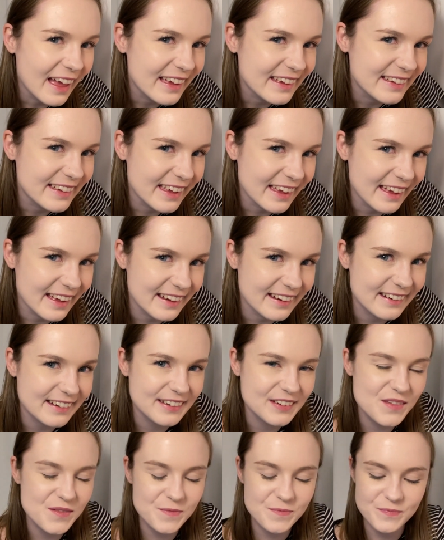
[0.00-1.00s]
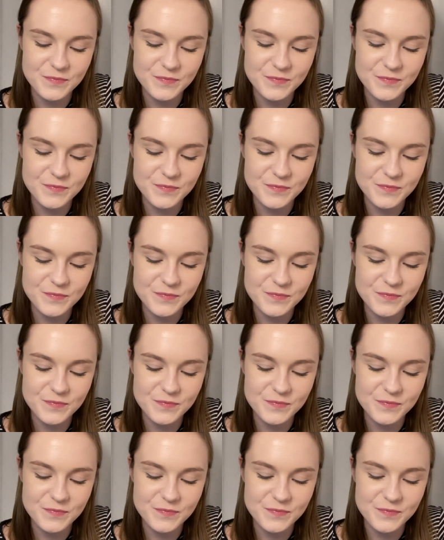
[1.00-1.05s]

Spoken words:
again.